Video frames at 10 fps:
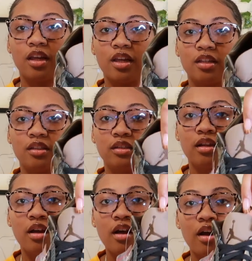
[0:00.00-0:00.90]
is
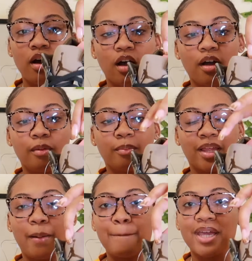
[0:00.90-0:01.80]

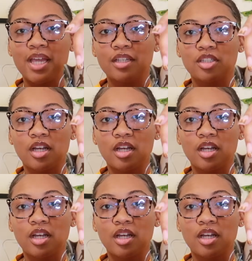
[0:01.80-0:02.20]
like a beige